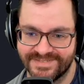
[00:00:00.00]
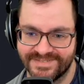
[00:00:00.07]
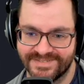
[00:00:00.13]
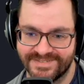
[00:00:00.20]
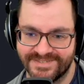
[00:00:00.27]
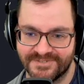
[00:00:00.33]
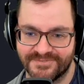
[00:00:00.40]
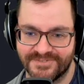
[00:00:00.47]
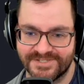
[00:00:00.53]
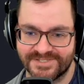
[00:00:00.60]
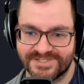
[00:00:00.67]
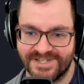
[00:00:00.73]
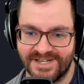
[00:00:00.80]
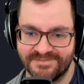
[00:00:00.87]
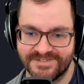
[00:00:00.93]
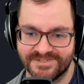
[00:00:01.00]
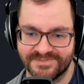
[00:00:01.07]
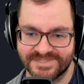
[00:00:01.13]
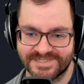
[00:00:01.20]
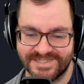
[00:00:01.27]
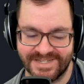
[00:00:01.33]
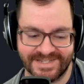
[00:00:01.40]
Their first comment
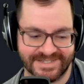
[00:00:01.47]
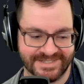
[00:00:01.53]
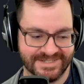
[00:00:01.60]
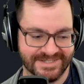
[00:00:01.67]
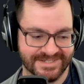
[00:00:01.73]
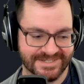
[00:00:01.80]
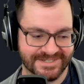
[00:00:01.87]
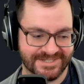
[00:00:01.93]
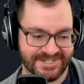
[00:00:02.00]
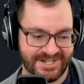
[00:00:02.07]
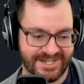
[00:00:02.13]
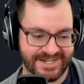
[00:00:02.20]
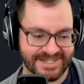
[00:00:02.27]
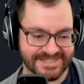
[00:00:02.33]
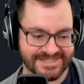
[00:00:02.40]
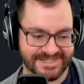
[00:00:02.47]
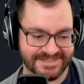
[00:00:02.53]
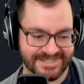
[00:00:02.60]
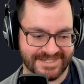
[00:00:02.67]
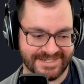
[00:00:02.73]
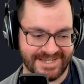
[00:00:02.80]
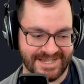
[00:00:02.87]
was like, God, I sound
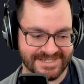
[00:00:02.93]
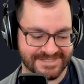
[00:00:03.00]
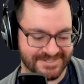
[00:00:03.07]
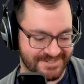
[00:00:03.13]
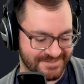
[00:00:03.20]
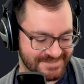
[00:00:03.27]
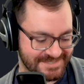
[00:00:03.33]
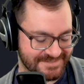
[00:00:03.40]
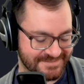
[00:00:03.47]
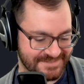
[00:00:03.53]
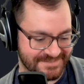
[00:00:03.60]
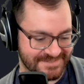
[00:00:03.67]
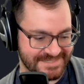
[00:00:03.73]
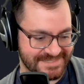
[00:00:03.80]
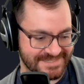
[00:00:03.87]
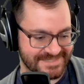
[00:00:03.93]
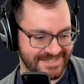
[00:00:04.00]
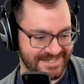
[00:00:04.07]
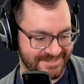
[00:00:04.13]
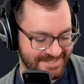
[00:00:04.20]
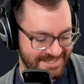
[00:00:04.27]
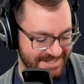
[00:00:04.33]
like an asshole when someone reads this
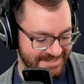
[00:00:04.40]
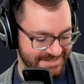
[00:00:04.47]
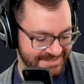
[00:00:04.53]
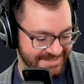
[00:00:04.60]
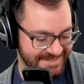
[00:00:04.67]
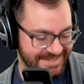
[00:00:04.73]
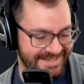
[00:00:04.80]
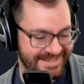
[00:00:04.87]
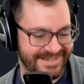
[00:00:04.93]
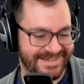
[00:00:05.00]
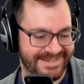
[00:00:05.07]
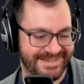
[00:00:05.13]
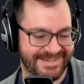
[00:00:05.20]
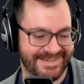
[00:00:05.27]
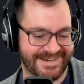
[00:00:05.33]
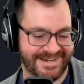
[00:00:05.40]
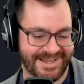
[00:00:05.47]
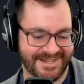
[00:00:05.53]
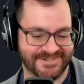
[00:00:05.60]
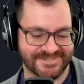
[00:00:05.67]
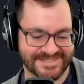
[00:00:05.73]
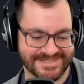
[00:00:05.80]
out loud. And
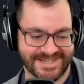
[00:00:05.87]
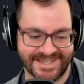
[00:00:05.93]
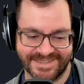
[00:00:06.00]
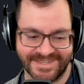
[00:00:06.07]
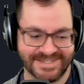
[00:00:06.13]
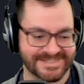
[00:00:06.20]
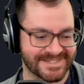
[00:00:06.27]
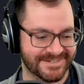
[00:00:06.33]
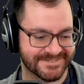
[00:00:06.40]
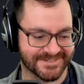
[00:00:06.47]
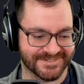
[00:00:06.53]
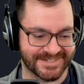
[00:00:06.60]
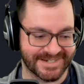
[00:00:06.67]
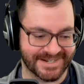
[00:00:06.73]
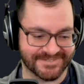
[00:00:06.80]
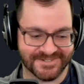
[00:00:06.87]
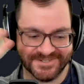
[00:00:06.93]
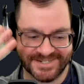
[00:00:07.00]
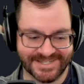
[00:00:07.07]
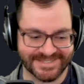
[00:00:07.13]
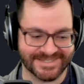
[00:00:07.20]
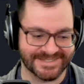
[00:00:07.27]
I was like, that's everyone. Everyone
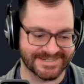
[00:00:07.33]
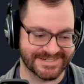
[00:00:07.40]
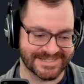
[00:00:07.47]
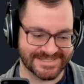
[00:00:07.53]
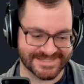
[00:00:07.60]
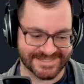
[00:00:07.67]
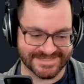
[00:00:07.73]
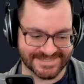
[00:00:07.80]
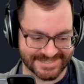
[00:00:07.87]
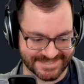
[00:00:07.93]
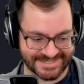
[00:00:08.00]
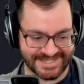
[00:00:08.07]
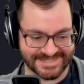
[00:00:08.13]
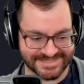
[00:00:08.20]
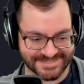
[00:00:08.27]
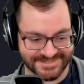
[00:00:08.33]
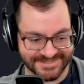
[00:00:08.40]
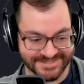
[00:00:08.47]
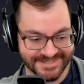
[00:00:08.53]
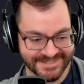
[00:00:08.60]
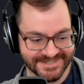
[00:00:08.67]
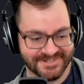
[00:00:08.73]
on the internet sounds like an asshole
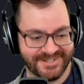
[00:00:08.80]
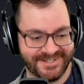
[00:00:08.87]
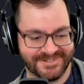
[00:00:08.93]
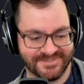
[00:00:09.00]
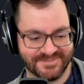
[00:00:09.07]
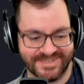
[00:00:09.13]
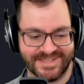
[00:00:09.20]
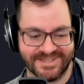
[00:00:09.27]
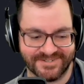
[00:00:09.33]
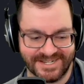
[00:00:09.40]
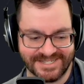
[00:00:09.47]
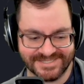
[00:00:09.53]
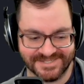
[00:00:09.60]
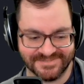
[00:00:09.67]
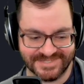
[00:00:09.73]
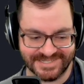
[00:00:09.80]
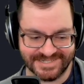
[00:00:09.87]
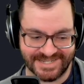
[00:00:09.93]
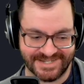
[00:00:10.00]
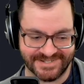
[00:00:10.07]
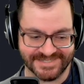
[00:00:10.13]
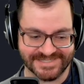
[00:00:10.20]
when they write something
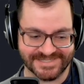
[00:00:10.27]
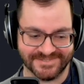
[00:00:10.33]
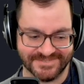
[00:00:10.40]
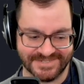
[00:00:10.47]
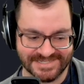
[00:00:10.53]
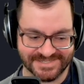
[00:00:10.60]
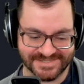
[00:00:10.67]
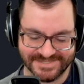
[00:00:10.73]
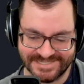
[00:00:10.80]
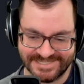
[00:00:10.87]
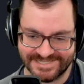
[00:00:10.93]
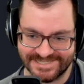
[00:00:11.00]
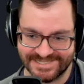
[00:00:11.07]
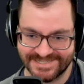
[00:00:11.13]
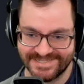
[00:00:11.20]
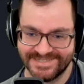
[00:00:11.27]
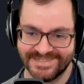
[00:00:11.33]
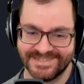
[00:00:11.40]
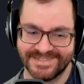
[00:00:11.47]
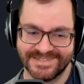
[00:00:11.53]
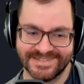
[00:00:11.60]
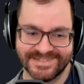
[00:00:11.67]
down and someone else reads it.
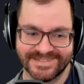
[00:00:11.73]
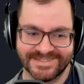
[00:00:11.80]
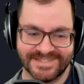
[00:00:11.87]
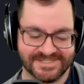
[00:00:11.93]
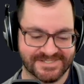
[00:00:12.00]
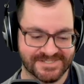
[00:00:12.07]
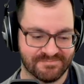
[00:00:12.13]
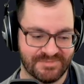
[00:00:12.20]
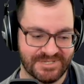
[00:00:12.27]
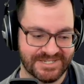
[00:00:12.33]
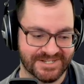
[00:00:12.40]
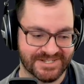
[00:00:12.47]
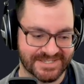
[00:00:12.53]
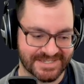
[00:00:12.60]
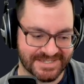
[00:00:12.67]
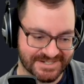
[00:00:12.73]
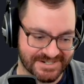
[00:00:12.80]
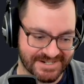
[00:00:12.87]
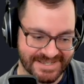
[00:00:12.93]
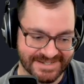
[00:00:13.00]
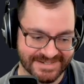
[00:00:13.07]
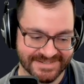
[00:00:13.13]
That's just being on the internet.